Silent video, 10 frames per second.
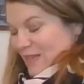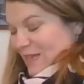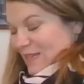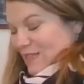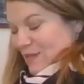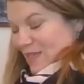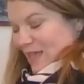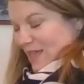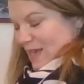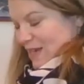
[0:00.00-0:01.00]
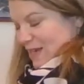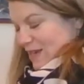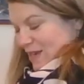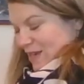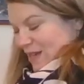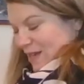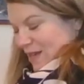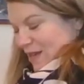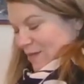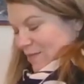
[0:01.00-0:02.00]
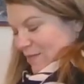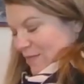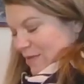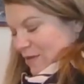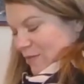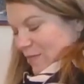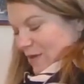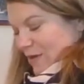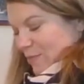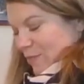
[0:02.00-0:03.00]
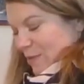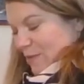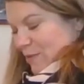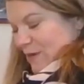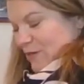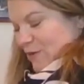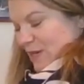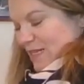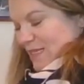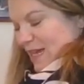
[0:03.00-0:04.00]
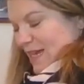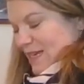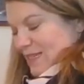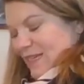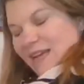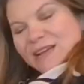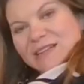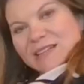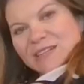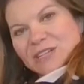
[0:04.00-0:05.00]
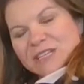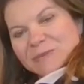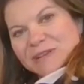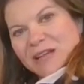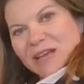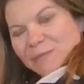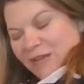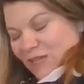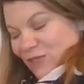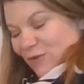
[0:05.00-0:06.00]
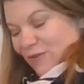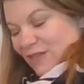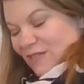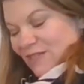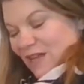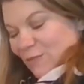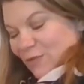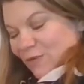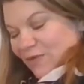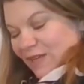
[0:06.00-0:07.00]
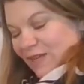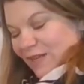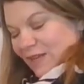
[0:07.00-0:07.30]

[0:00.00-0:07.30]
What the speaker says: So then you probably want to try and tighten down the adjustment knob, making sure that it's not moving.